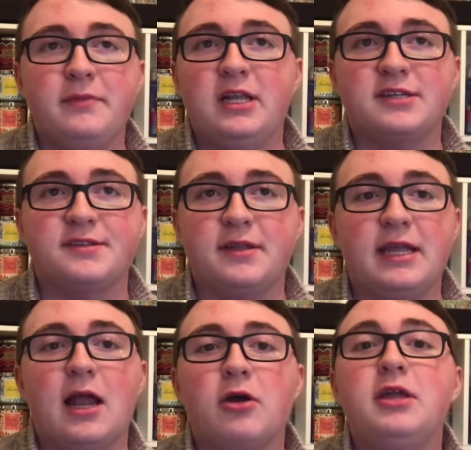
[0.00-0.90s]
just,
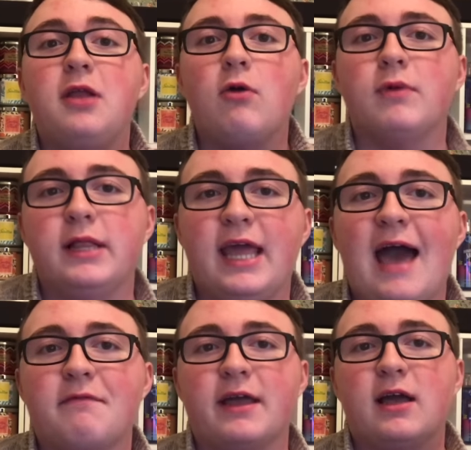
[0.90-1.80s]
you know, you don't really
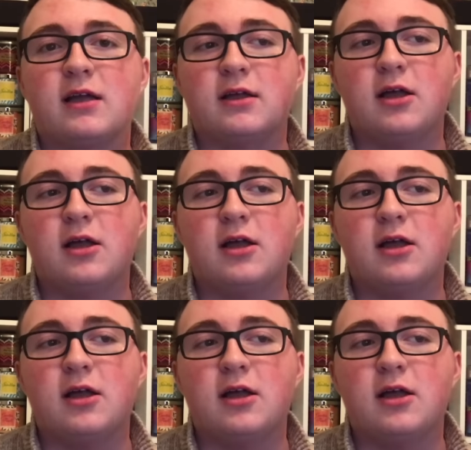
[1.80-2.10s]
have, like, a